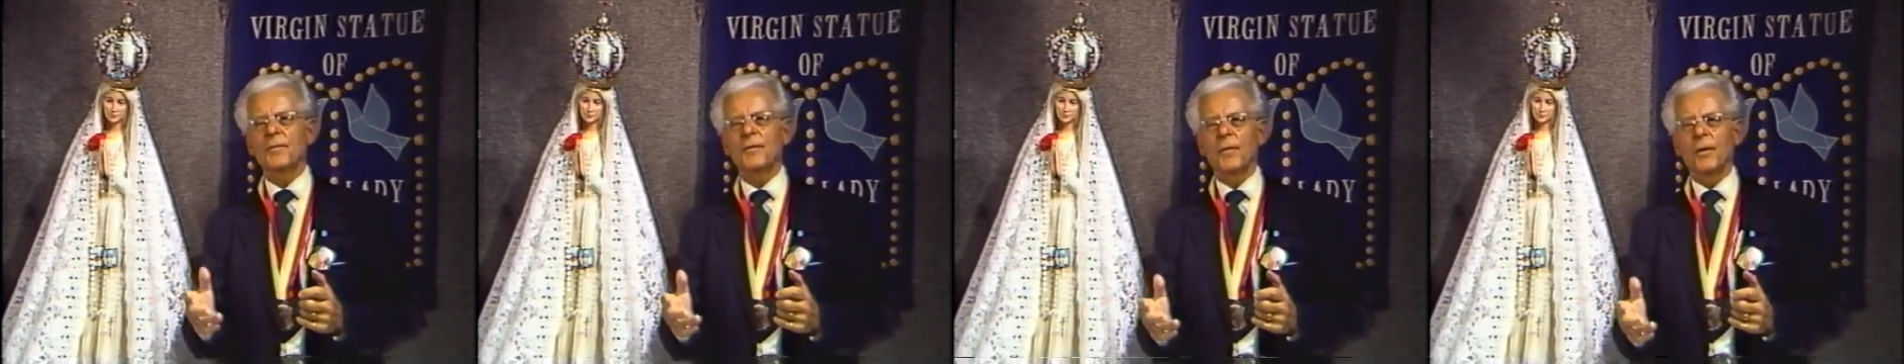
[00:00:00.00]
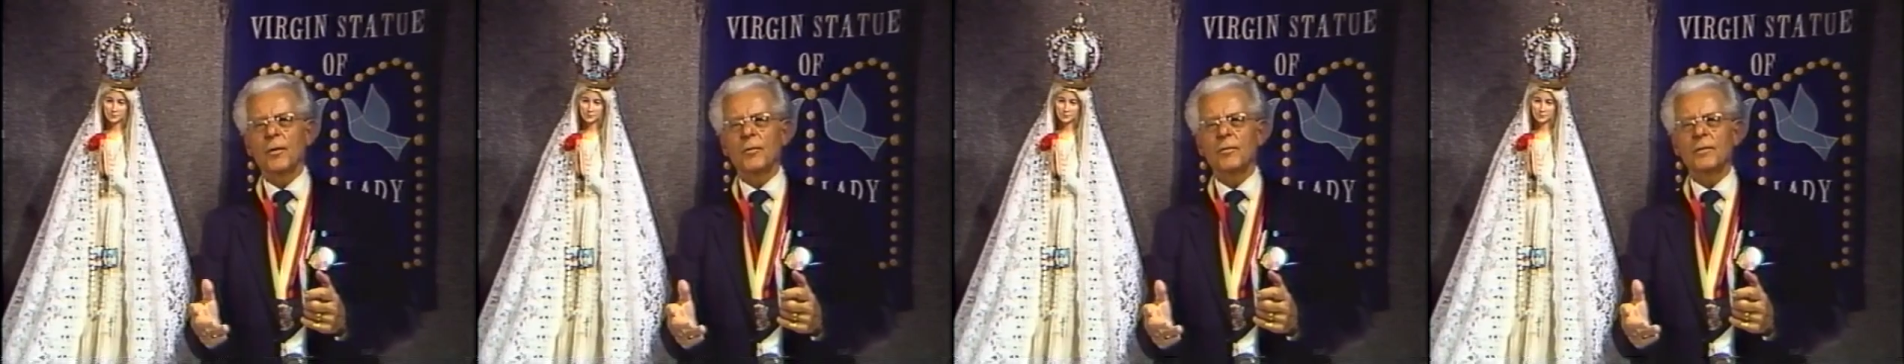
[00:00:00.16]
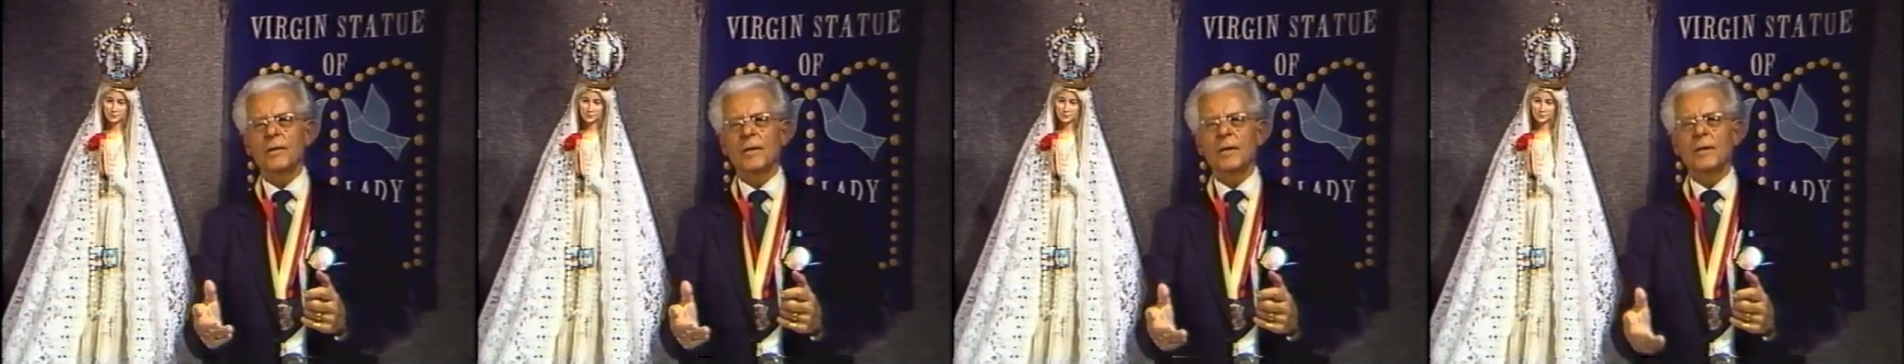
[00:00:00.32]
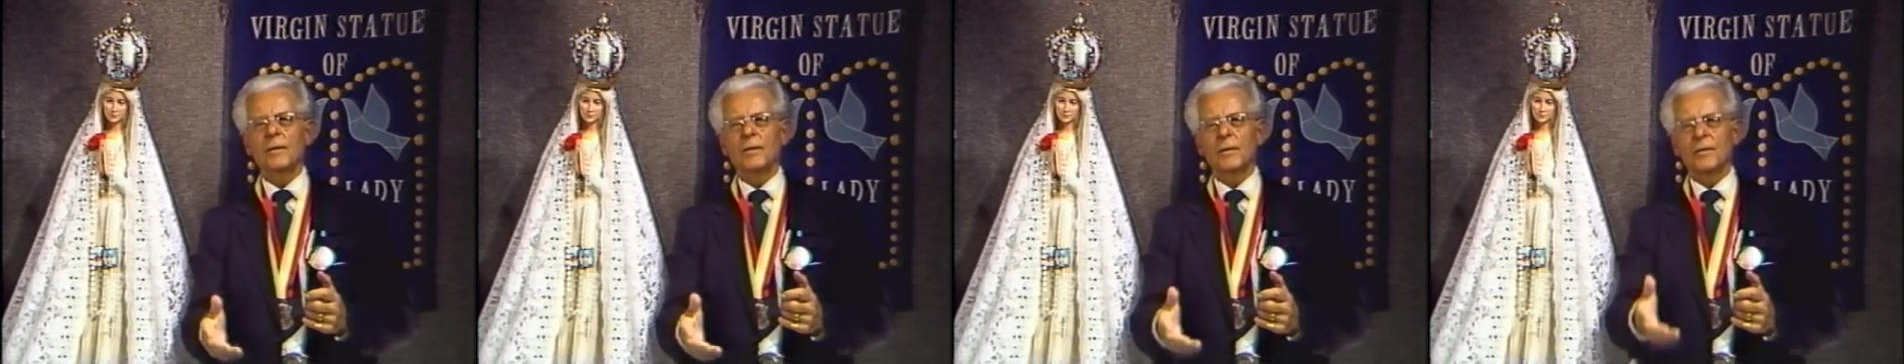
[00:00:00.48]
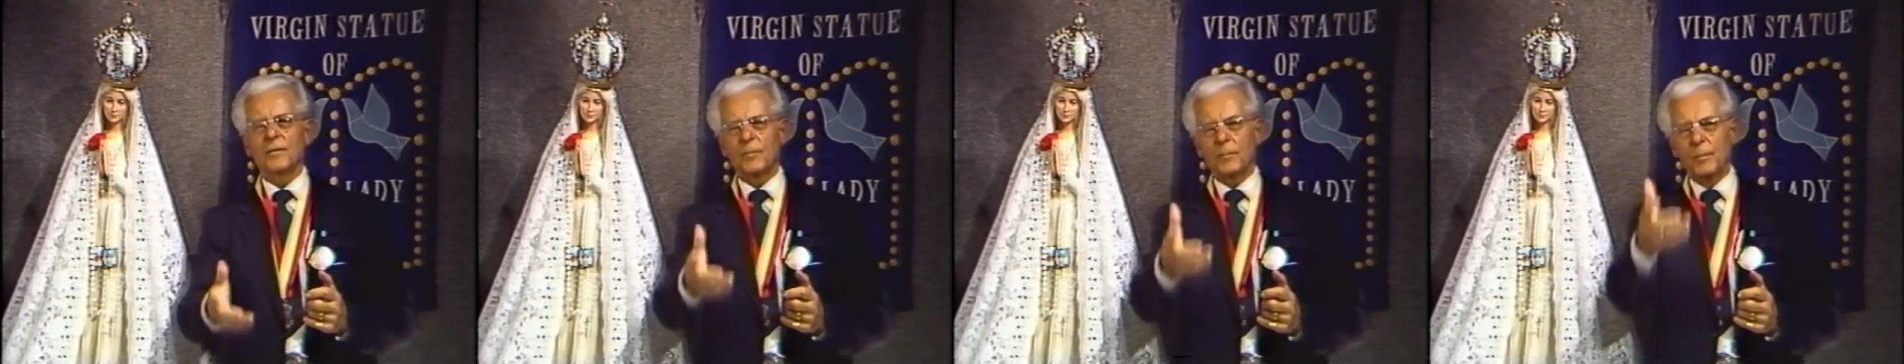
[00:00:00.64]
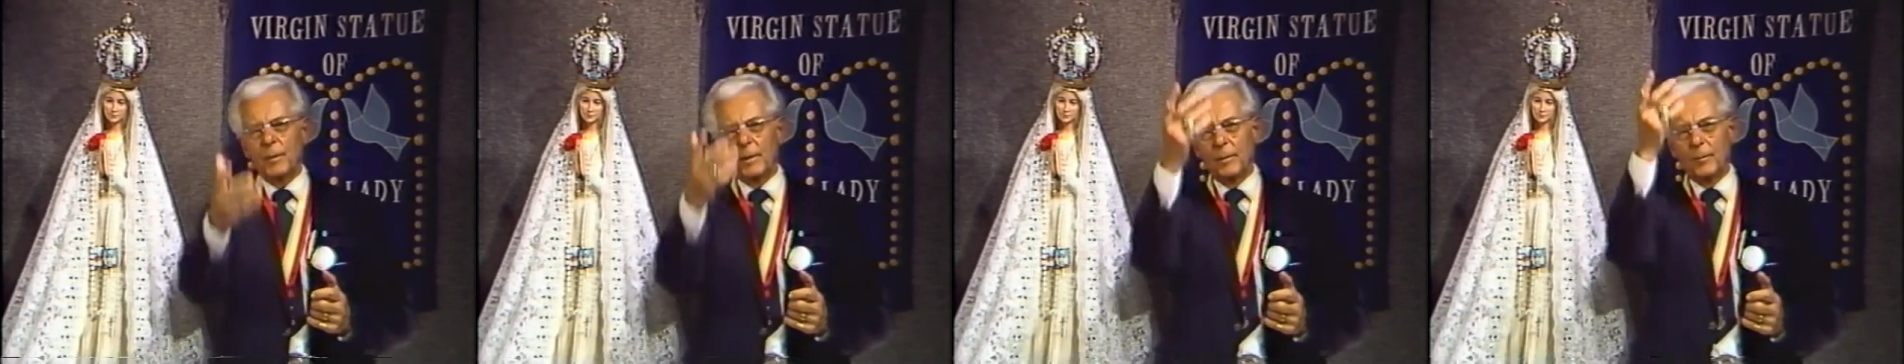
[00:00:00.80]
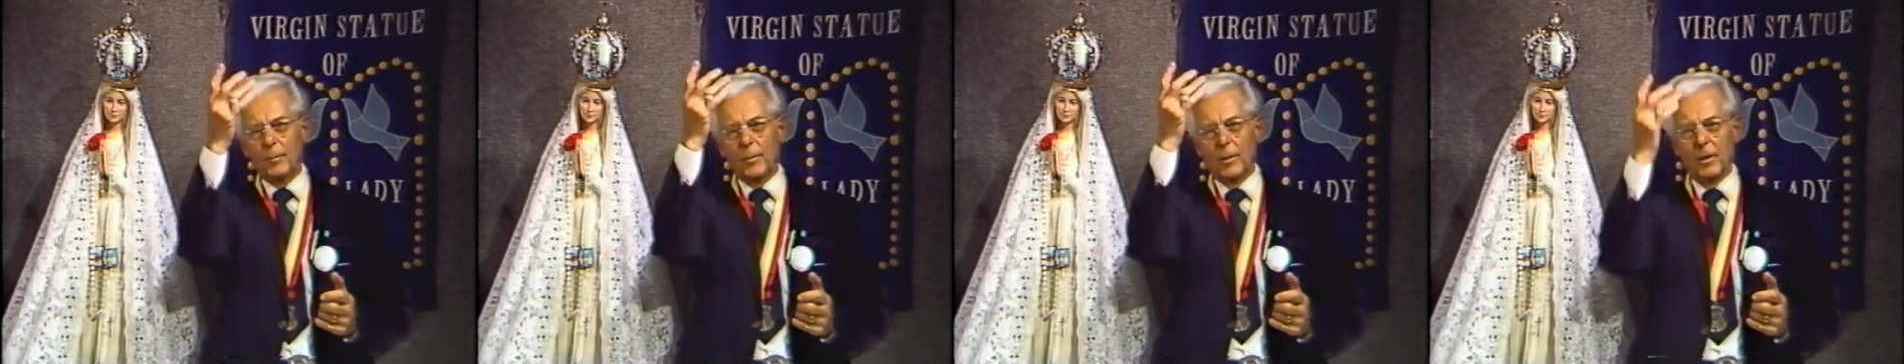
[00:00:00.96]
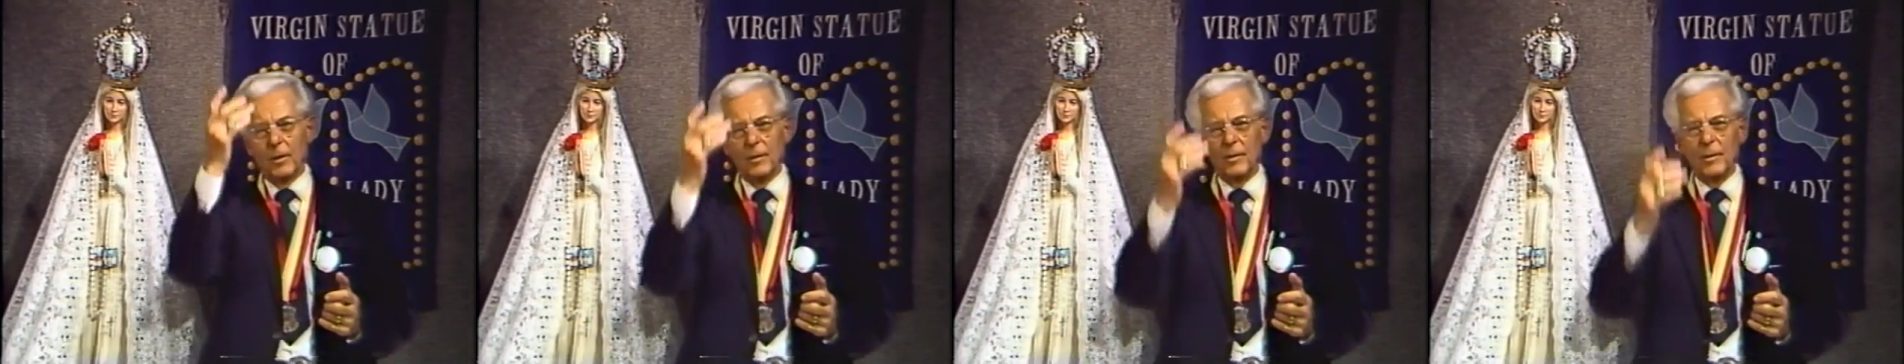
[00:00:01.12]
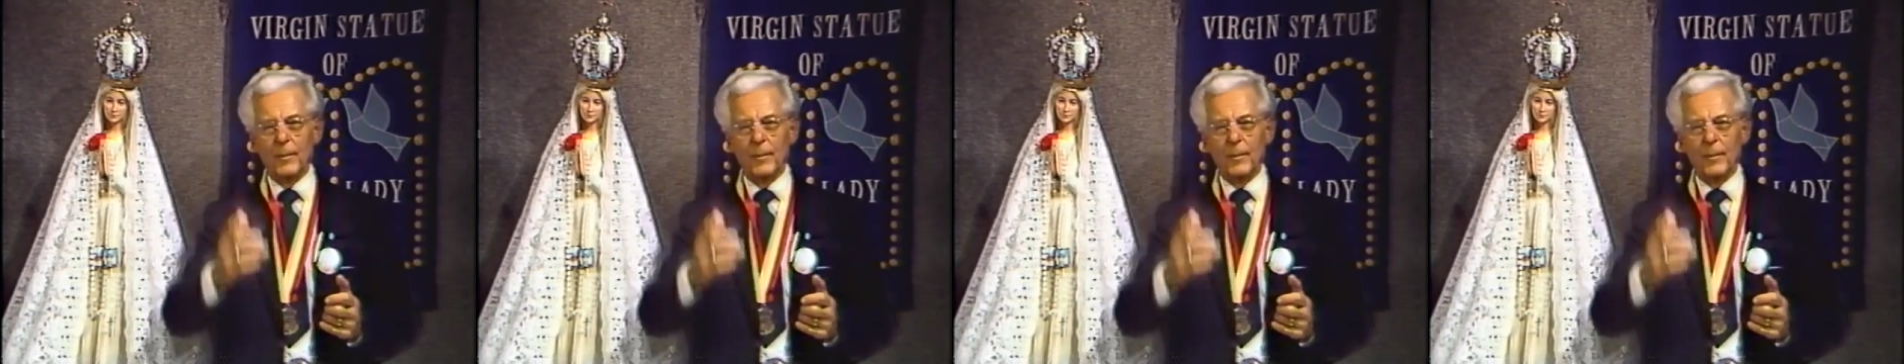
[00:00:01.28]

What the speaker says: 13, your speedball,